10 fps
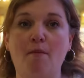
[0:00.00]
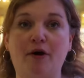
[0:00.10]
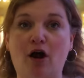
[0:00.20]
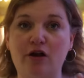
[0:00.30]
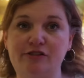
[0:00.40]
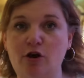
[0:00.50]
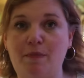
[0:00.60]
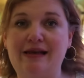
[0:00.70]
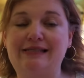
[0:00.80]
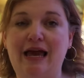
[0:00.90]
But also,
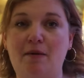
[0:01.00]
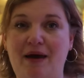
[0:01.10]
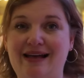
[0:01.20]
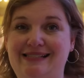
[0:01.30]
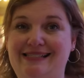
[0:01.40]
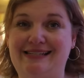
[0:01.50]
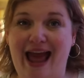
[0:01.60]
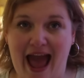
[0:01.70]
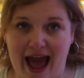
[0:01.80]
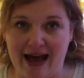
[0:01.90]
Basecamp has
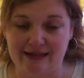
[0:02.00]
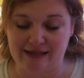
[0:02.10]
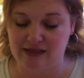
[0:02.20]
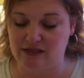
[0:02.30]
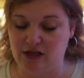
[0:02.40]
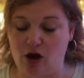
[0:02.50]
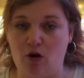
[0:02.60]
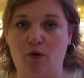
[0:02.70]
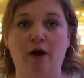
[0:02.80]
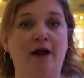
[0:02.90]
snacks, and
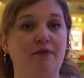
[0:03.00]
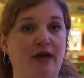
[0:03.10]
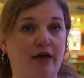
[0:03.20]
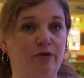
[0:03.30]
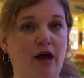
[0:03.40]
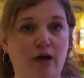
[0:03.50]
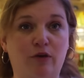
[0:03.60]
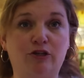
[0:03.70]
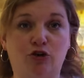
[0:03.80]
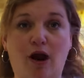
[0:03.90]
so the other night
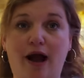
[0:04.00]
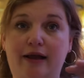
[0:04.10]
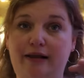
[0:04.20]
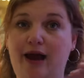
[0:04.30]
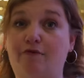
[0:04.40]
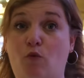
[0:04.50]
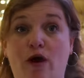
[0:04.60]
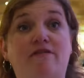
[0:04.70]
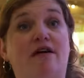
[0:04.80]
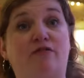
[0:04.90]
we tried kind of
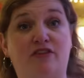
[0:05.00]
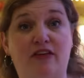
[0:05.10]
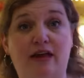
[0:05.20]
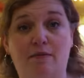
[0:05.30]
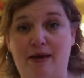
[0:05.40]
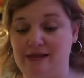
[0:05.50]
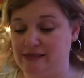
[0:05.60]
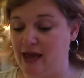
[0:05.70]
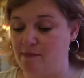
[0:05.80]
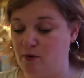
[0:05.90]
one of everything at
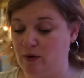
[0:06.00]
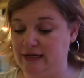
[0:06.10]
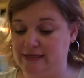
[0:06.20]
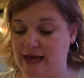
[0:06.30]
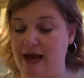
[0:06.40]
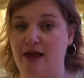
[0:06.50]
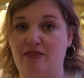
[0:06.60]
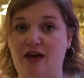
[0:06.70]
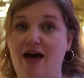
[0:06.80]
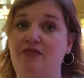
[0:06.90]
Basecamp, and we
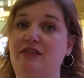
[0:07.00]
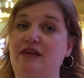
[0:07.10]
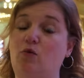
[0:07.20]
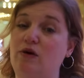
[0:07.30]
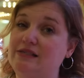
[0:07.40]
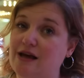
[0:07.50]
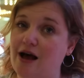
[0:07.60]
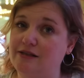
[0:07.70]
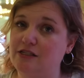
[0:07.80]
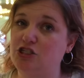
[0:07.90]
decided that the
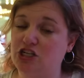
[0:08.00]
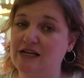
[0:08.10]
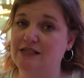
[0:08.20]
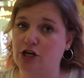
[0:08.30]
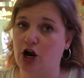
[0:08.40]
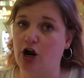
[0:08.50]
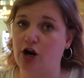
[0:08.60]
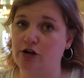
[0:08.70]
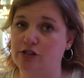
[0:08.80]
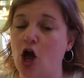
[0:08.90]
Wisconsin cheese
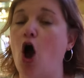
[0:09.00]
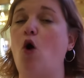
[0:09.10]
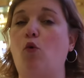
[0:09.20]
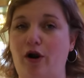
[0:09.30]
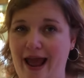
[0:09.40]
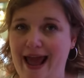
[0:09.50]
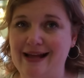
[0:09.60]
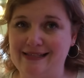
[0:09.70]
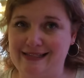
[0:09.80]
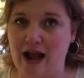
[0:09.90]
curds were
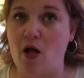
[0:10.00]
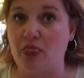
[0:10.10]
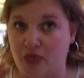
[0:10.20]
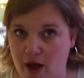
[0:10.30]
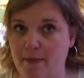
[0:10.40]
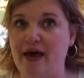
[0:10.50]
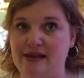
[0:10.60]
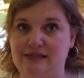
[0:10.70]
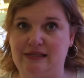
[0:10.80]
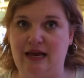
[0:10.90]
hands down the
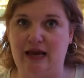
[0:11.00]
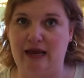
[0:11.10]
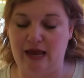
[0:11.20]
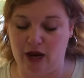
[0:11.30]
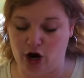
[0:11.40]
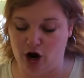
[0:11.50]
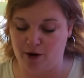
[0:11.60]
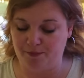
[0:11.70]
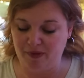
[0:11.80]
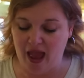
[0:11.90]
best thing here.